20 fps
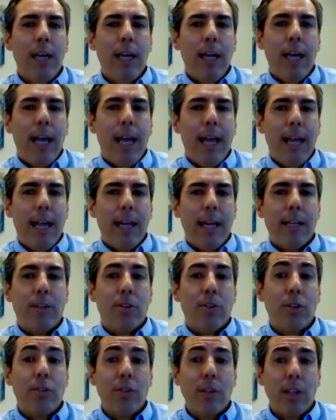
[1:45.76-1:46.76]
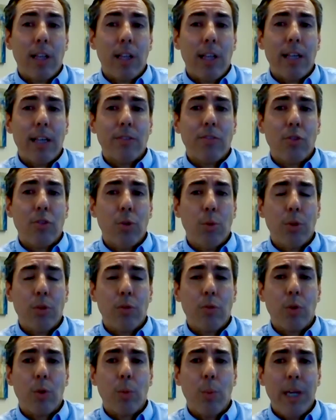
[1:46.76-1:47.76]
And just in the last 2 or
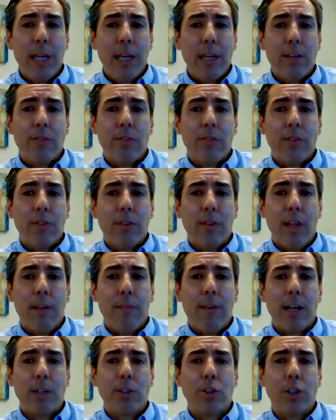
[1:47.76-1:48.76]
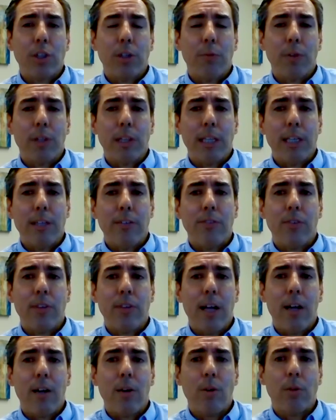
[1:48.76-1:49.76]
3 weeks, they've actually released
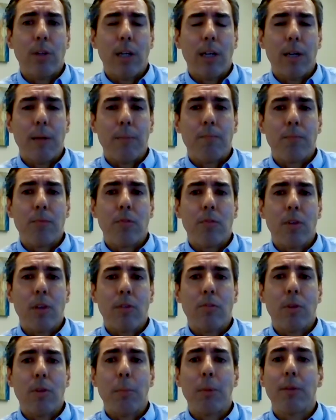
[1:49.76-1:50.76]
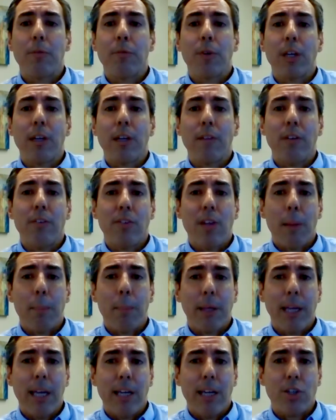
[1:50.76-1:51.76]
out some of the forgiveness
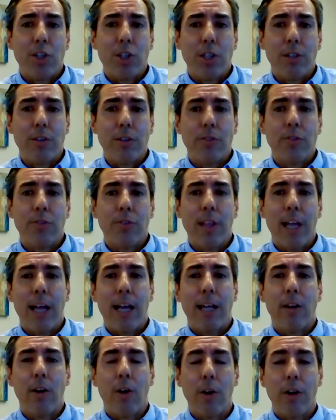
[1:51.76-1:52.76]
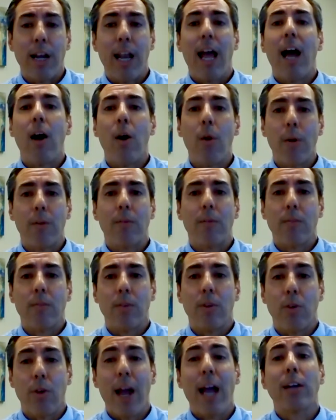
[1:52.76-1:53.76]
applications that are
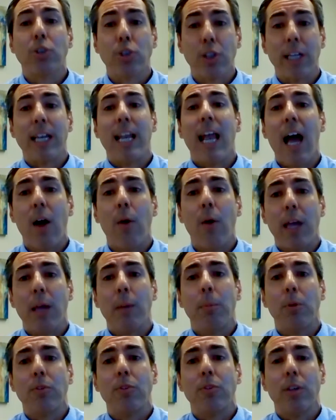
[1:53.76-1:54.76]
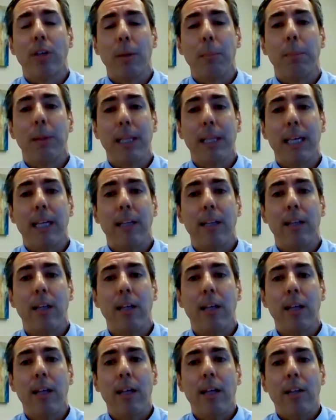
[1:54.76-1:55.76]
you're actually now able to complete
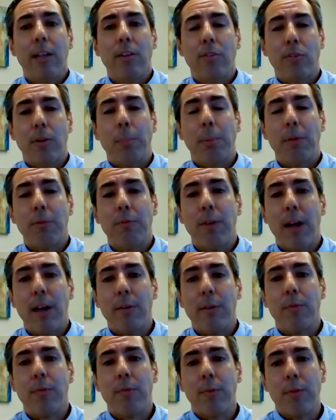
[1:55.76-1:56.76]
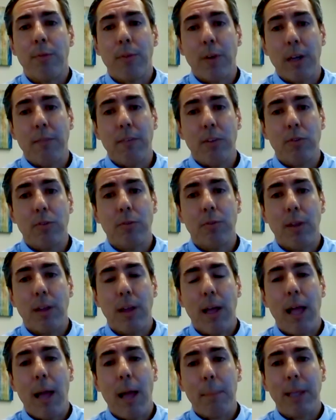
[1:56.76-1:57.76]
the simplified forgiveness
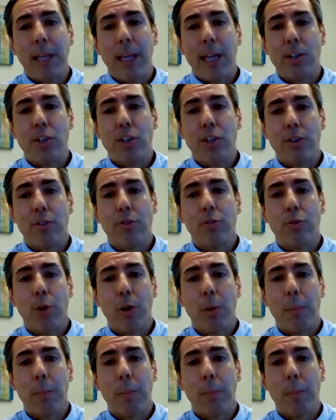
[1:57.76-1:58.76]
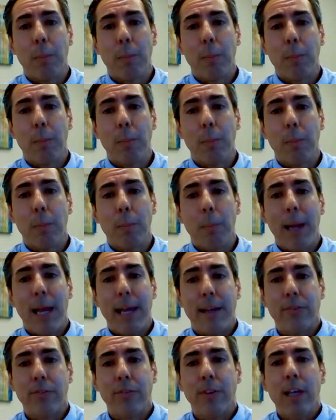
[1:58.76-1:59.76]
applications through your banks.
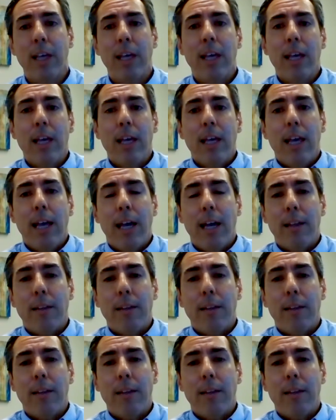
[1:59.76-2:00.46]
And